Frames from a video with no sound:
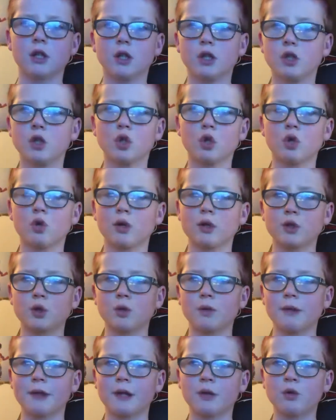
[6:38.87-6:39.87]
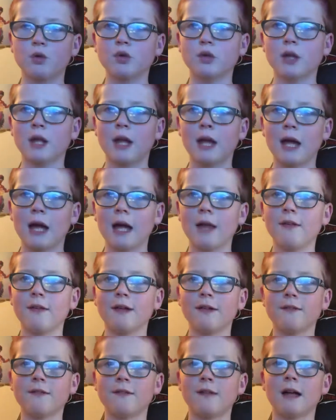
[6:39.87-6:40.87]
Not quite sure what they're called. And
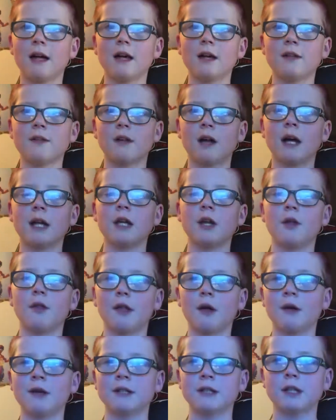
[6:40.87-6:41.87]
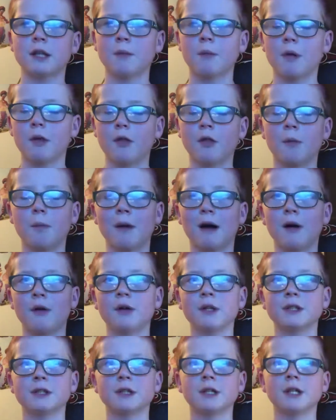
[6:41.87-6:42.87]
then I know there is some other
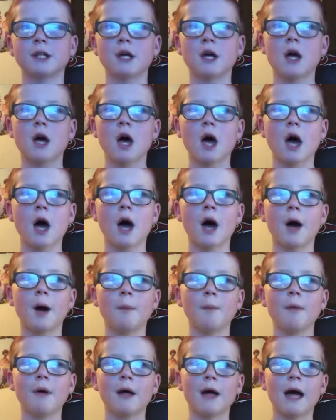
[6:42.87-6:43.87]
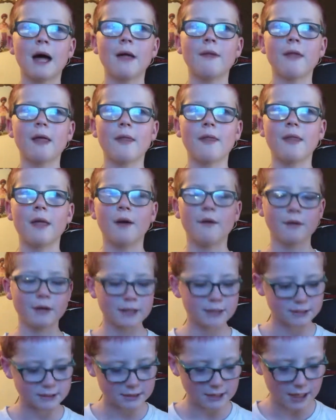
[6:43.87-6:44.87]
powers. And then there
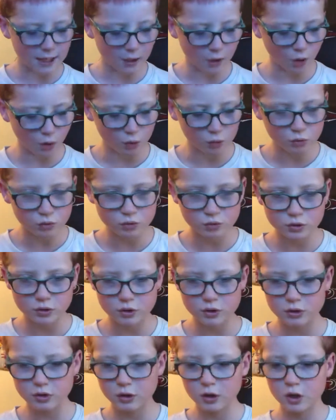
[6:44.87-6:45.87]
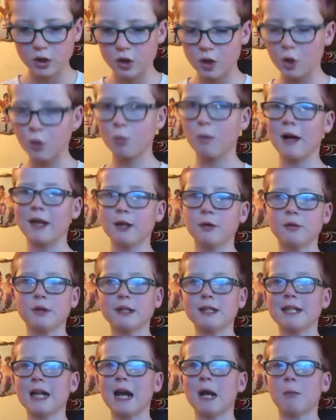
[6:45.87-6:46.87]
is the ult, where you can
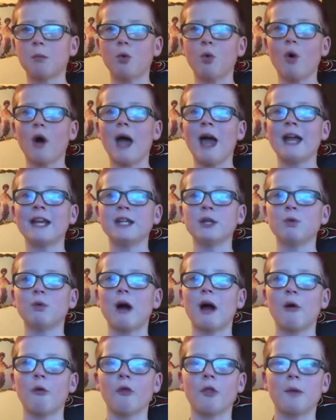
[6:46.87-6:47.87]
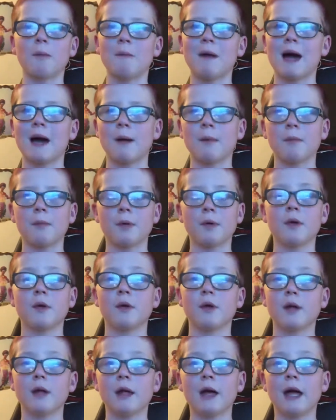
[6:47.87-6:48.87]
teleport anywhere on the map,
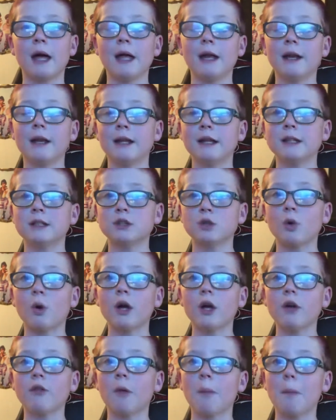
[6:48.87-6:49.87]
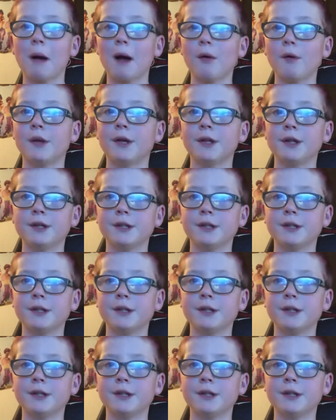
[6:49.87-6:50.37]
and it's quite overpowered.